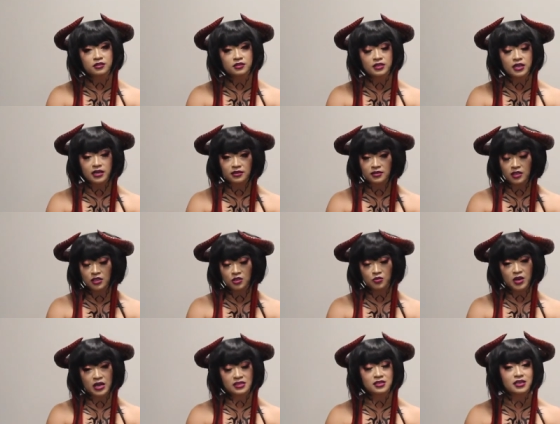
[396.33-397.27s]
that they do
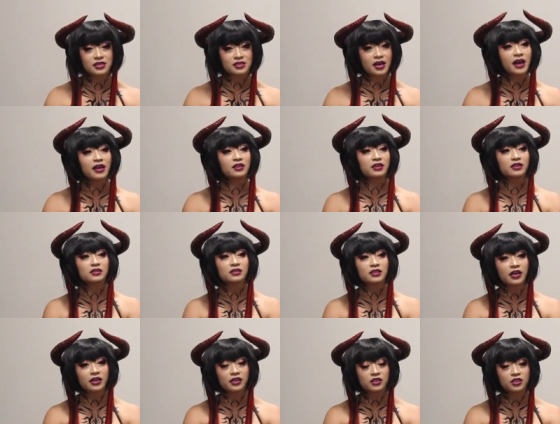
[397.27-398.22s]
not stay silent
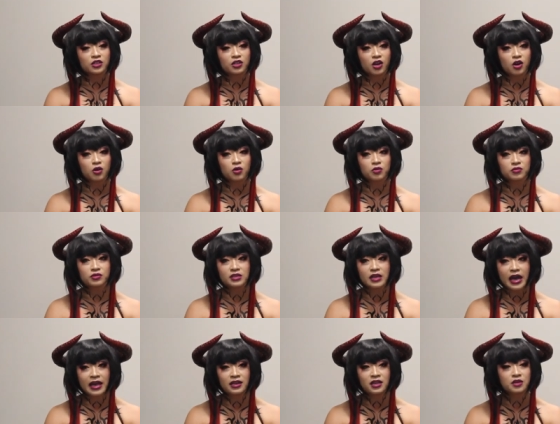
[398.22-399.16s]
like you know
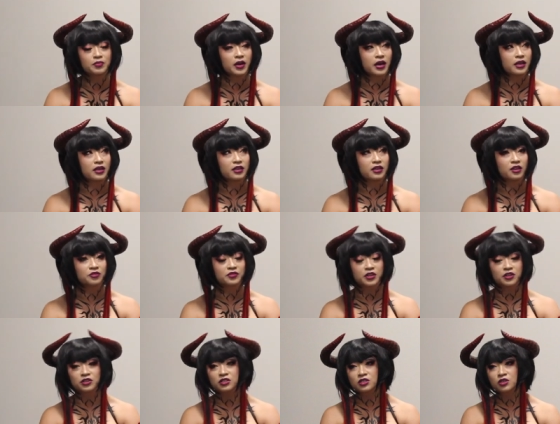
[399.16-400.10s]
anybody if
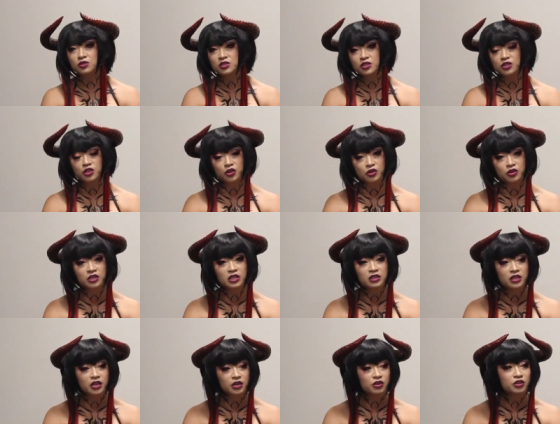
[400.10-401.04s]
there is no security
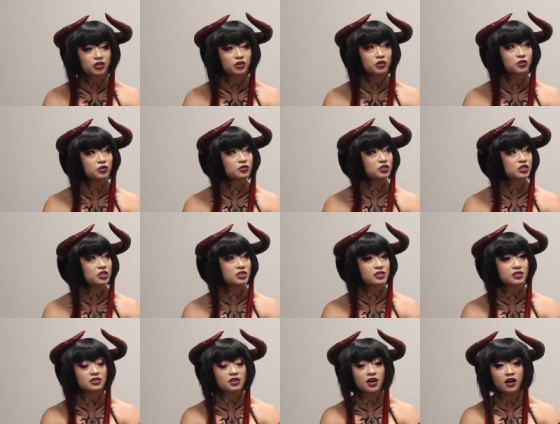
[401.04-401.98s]
near you
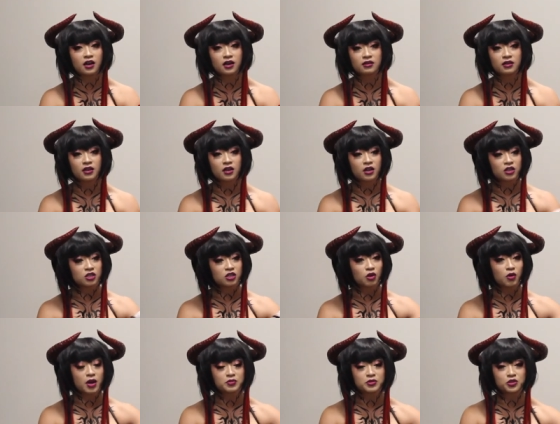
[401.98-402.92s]
just uh,
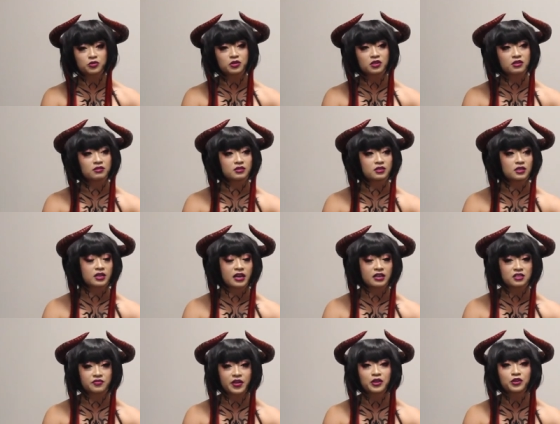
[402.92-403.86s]
go up to the, the
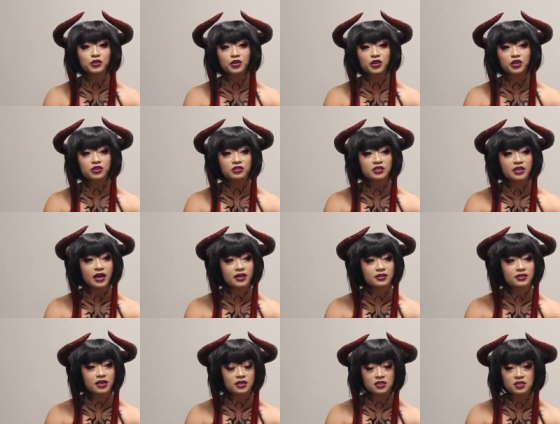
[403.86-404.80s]
next vendor that,
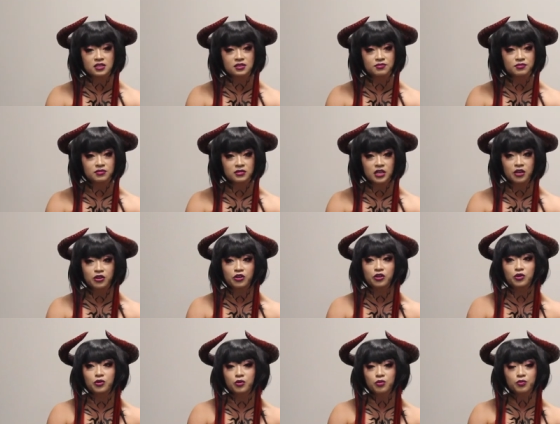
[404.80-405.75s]
that is near
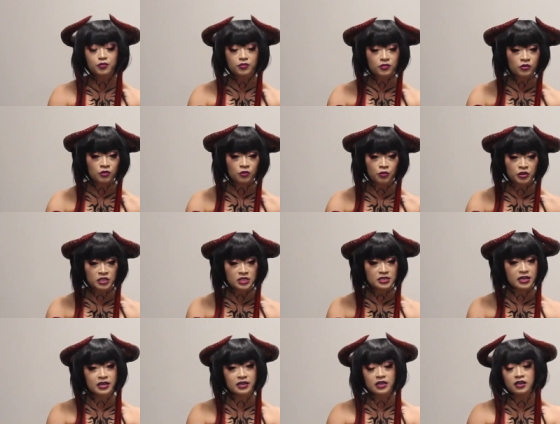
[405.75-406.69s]
you, or
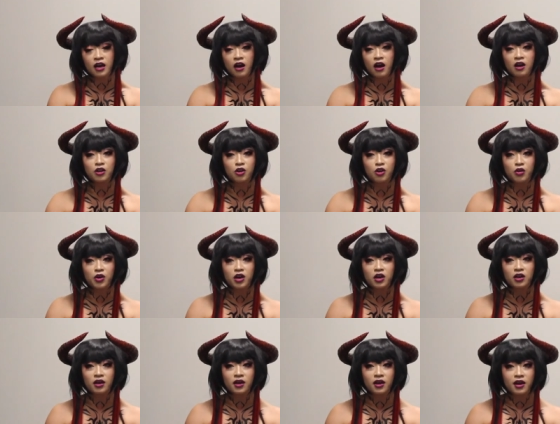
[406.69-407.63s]
just any
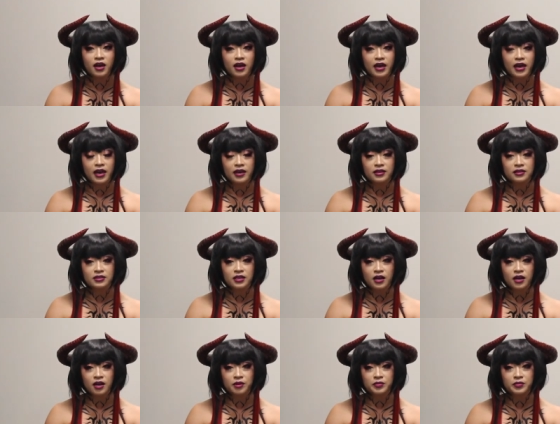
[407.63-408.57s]
Congoer. And,
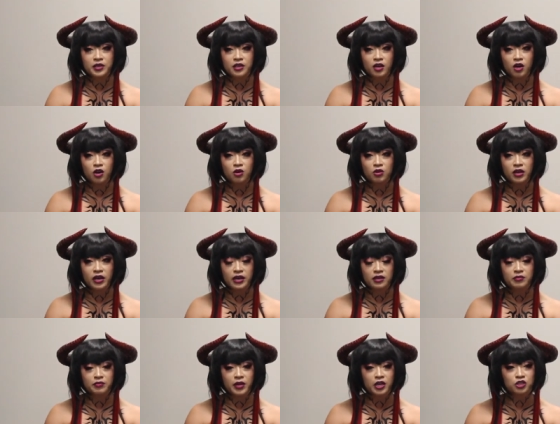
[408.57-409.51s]
um, you know,
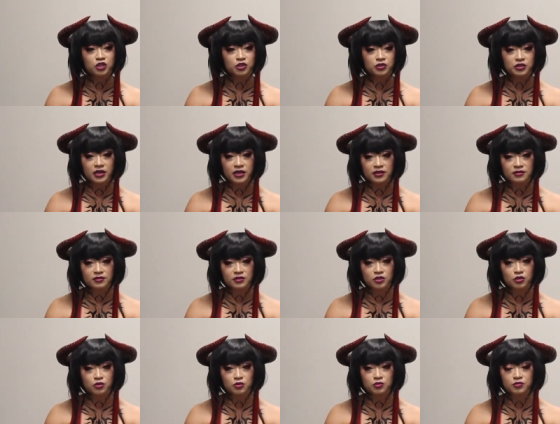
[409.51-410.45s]
like, make sure that
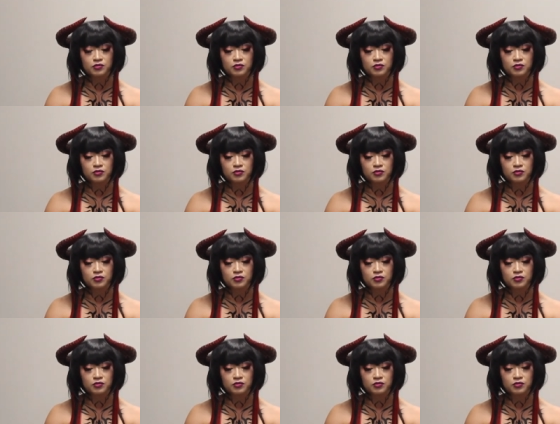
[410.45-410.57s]
you